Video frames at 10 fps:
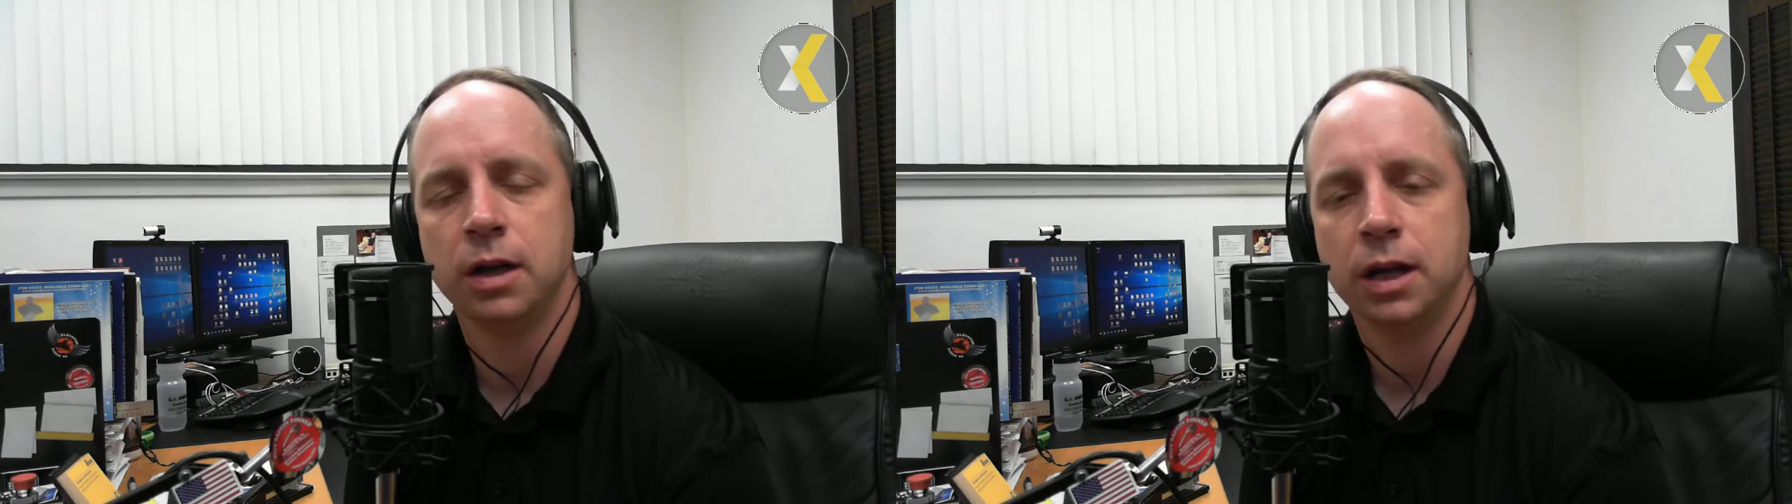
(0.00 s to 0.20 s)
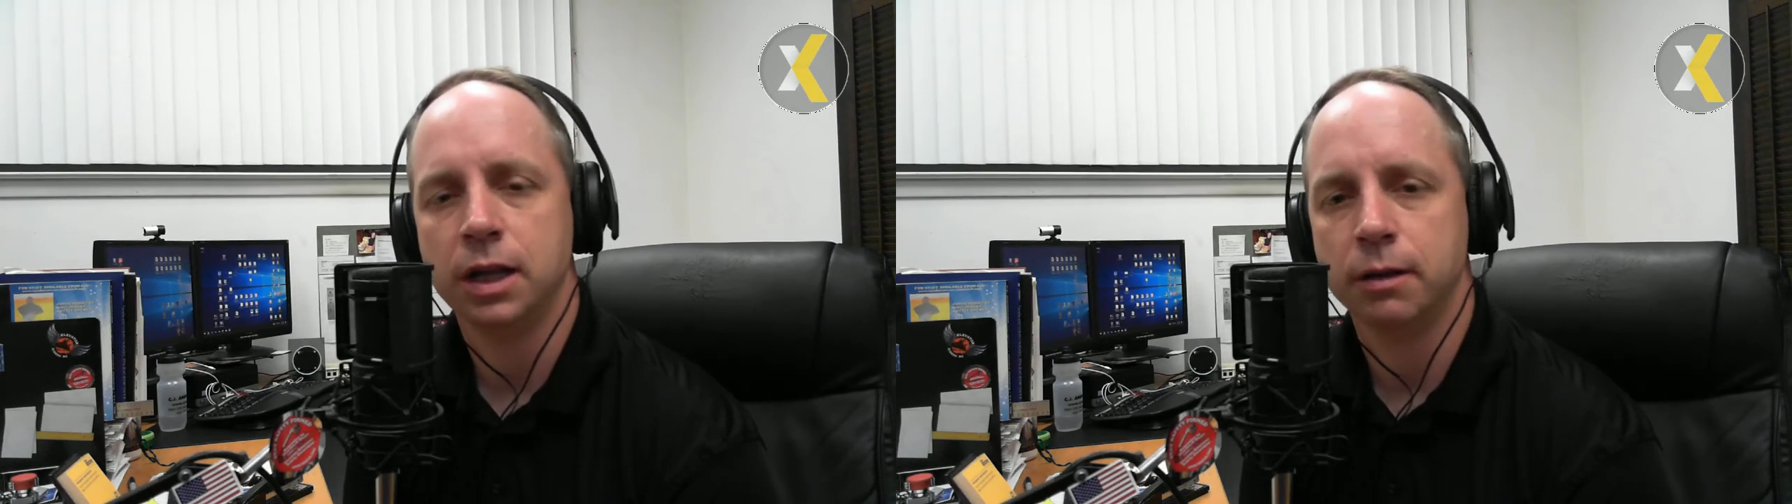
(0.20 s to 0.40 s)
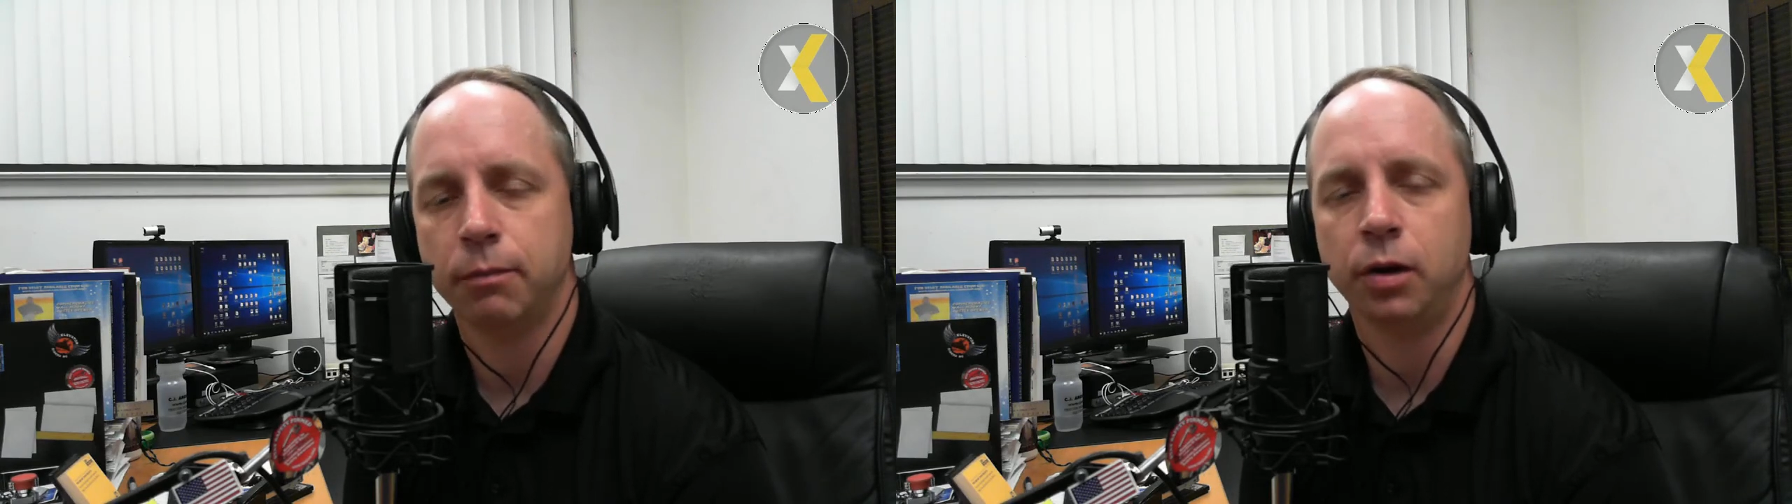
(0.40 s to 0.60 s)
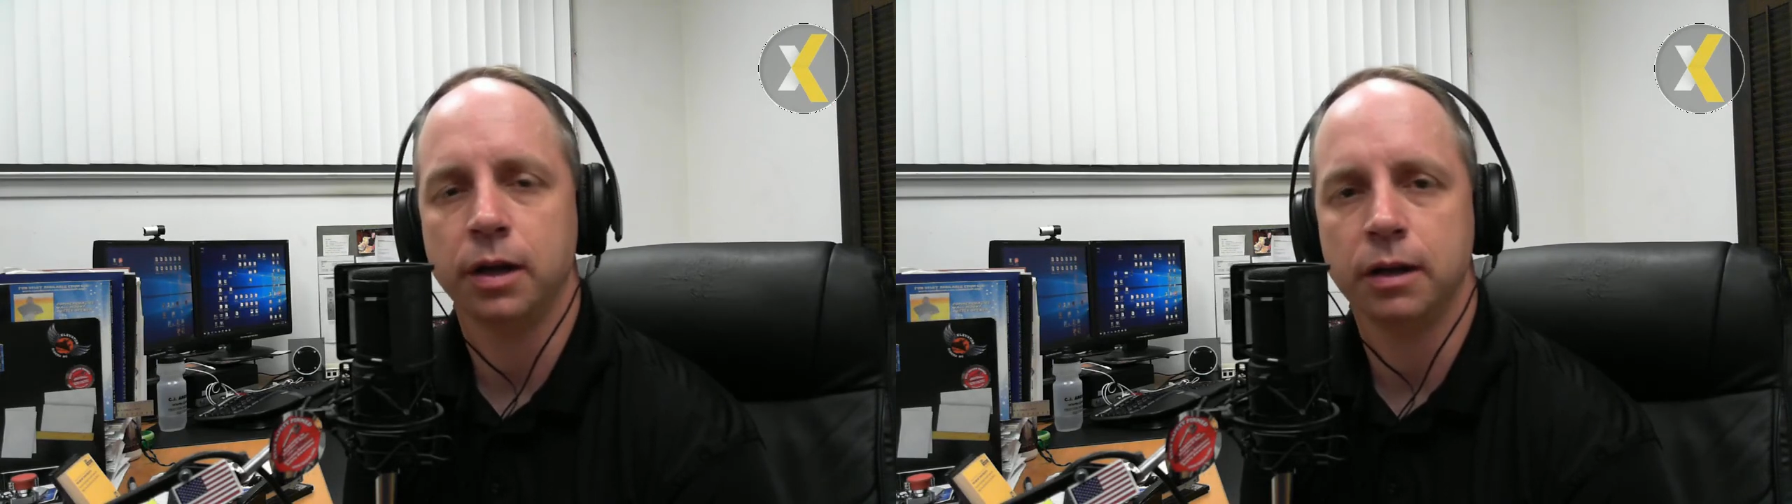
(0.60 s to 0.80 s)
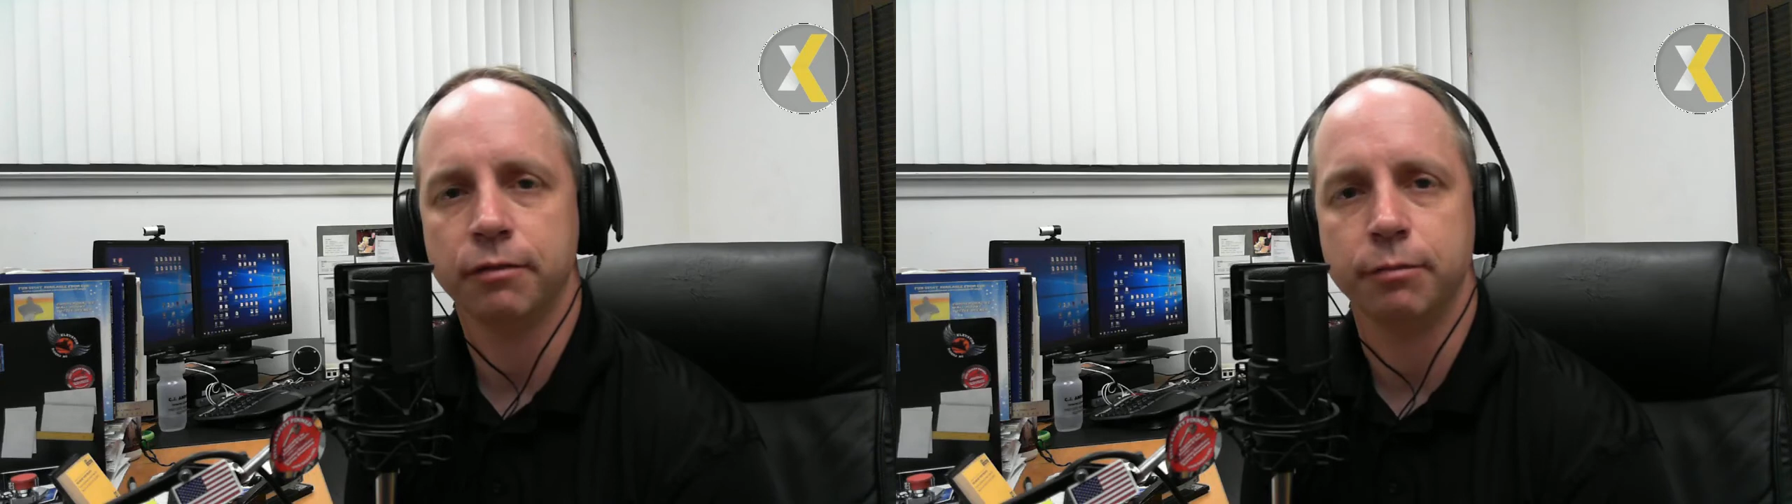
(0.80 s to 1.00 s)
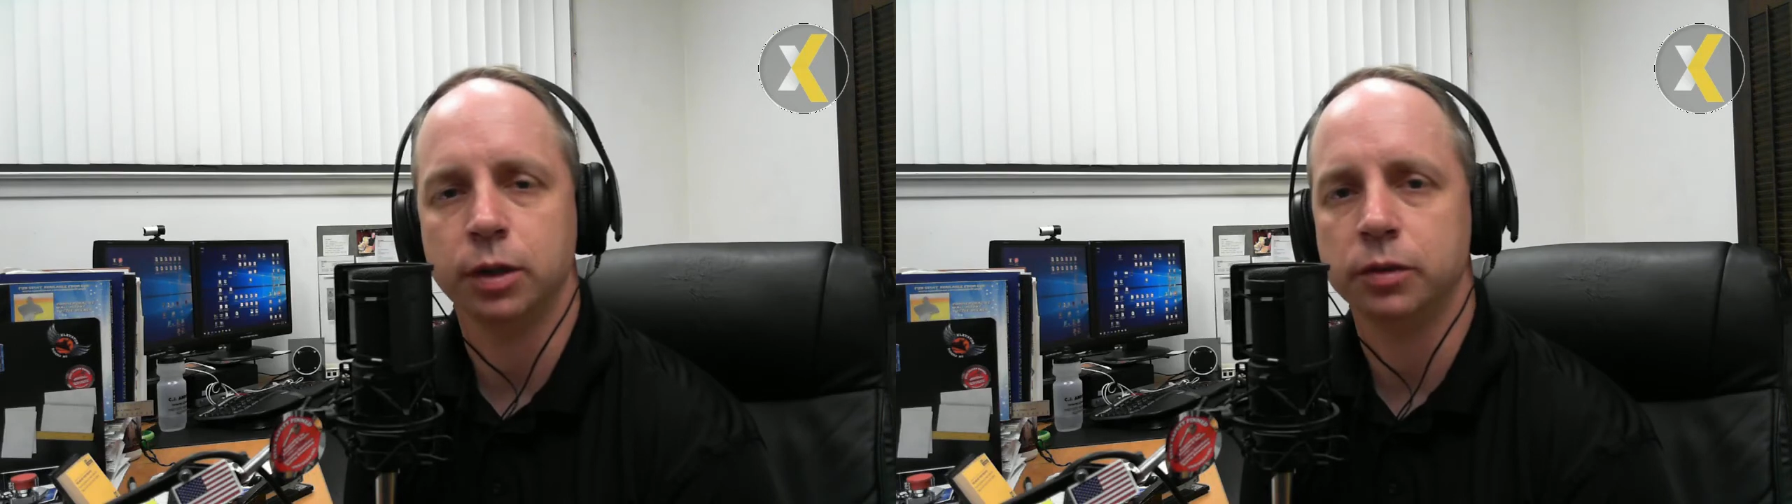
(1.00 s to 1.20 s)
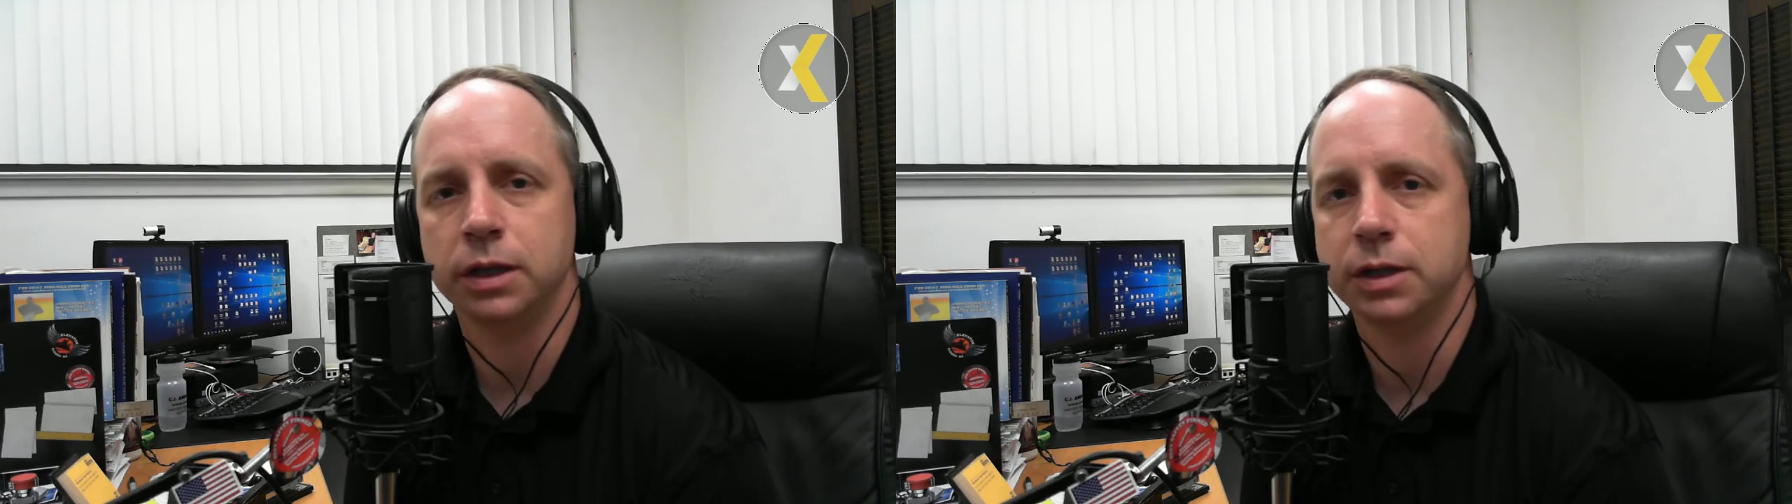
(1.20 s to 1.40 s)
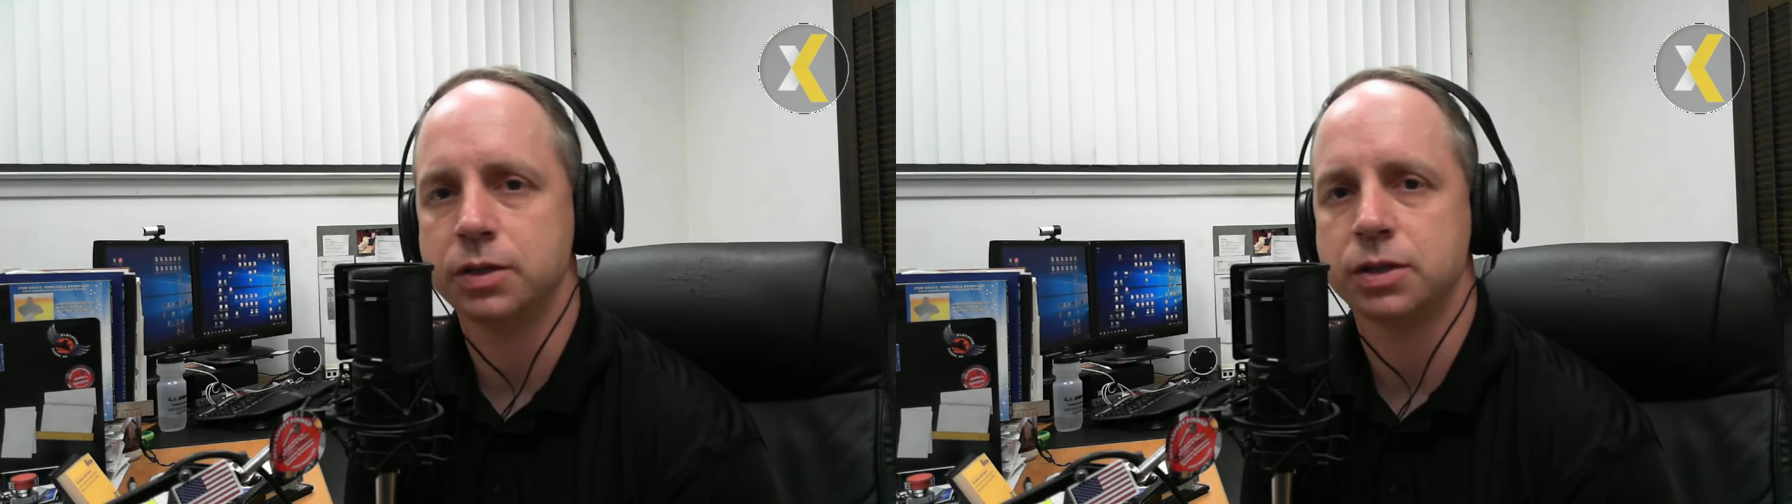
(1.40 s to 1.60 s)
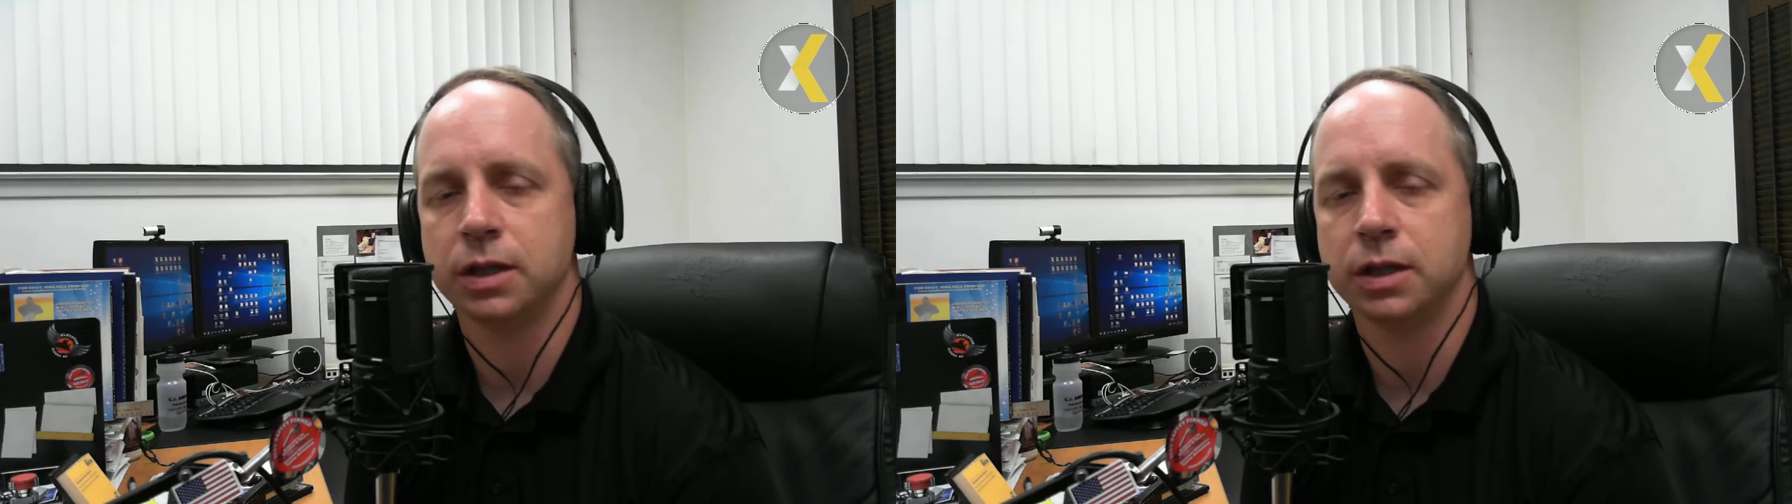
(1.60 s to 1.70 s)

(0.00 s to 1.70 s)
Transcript: and the burning of buildings